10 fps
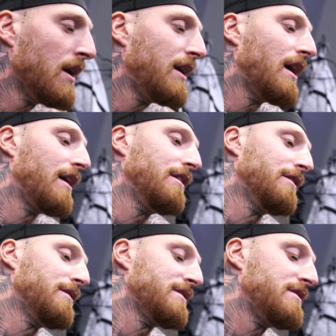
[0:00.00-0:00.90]
Yeah, you
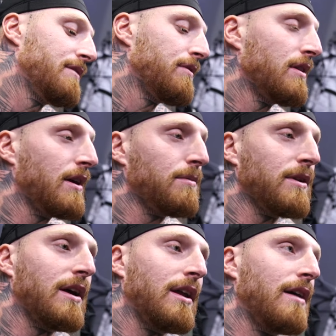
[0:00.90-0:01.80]
know, it's different. Like, we're
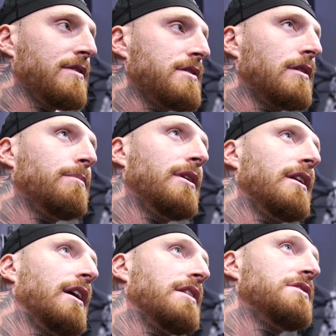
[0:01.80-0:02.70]
not obviously
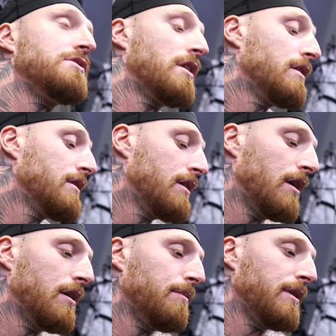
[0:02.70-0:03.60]
competing against each other.
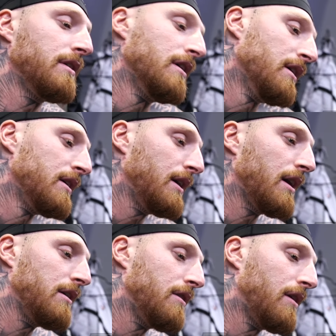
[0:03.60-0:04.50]
But,
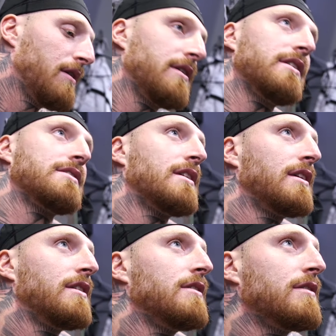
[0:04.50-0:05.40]
yeah, you know how it is.
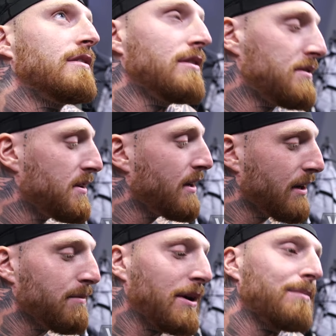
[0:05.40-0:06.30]
Like, you see
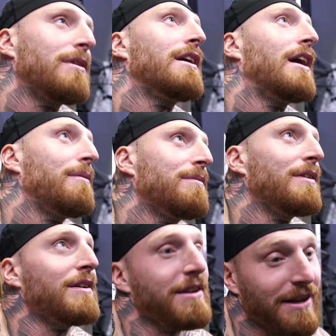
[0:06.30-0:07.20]
him make a play,
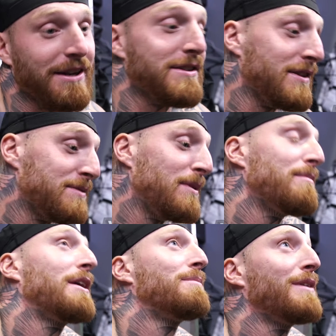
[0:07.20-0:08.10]
and then he sees me
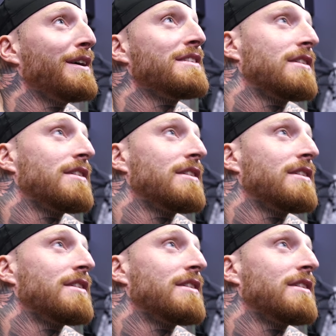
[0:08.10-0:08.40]
make a play. It's